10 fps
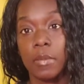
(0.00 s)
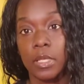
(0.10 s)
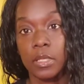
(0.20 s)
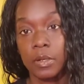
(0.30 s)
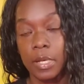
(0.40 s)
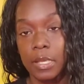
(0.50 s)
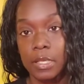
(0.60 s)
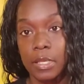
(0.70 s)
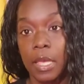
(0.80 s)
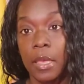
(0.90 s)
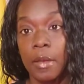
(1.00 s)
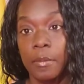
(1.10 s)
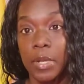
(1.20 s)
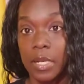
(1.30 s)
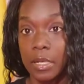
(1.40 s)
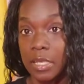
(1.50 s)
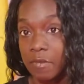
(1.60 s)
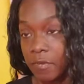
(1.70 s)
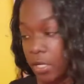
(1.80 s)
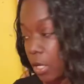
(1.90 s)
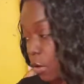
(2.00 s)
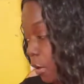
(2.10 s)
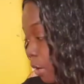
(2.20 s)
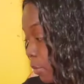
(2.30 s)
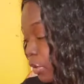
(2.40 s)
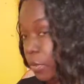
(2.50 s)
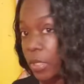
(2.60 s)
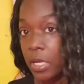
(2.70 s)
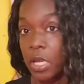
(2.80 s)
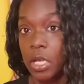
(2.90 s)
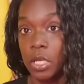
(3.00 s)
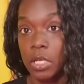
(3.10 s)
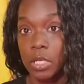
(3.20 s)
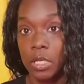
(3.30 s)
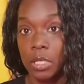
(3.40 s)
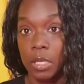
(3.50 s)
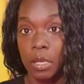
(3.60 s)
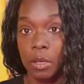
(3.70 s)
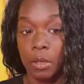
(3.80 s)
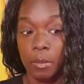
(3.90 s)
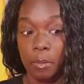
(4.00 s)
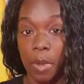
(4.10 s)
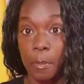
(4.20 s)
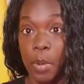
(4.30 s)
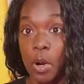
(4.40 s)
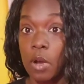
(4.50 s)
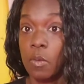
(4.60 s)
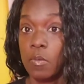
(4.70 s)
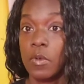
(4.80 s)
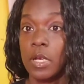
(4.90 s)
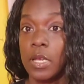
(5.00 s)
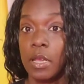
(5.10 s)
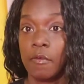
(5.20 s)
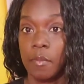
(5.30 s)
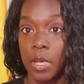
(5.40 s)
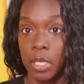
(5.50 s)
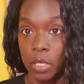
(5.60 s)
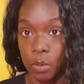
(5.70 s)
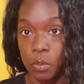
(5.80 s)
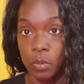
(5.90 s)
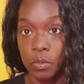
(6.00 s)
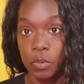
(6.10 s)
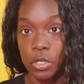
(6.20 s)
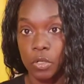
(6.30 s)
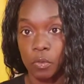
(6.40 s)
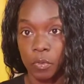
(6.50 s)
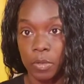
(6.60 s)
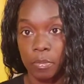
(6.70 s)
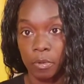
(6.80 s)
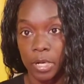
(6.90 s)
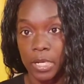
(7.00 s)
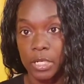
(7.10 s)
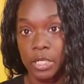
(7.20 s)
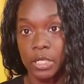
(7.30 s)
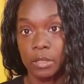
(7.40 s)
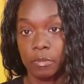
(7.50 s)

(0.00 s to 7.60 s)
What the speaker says: It's crazy. But in this video, I'm doing my part one of my huge relaunch